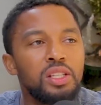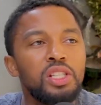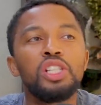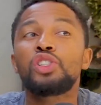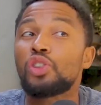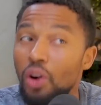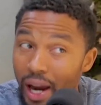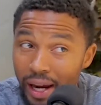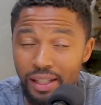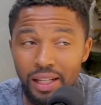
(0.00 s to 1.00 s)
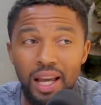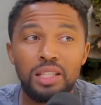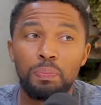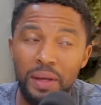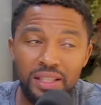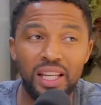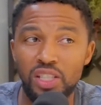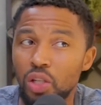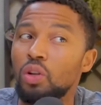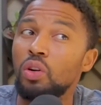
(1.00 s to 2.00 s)
She tried as best as
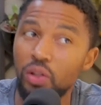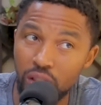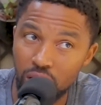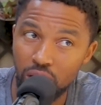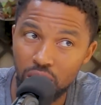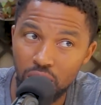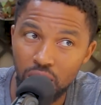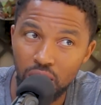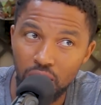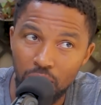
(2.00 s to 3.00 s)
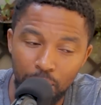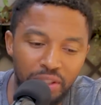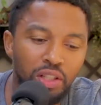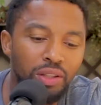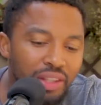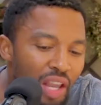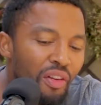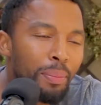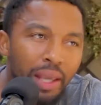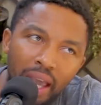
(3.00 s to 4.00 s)
she could. But she'll
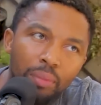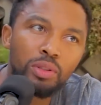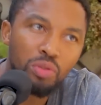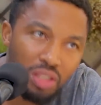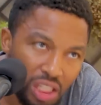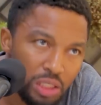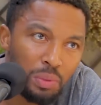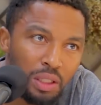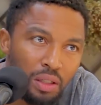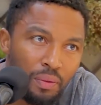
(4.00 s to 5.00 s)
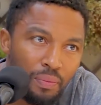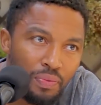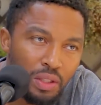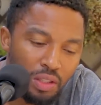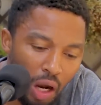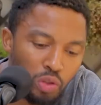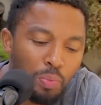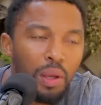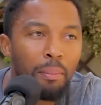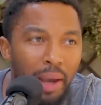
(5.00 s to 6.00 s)
never be able to teach me how to
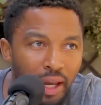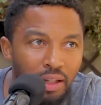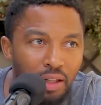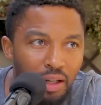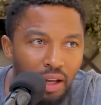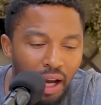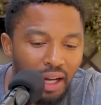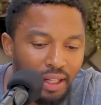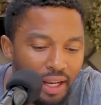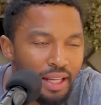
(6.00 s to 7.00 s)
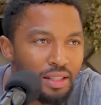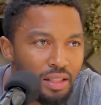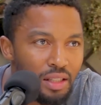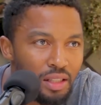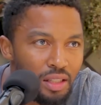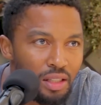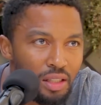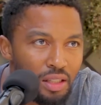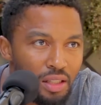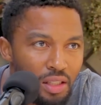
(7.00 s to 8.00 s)
be a man unless
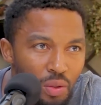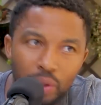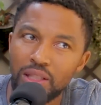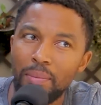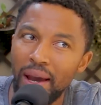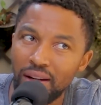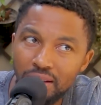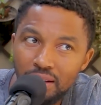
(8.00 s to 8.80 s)
she was a man.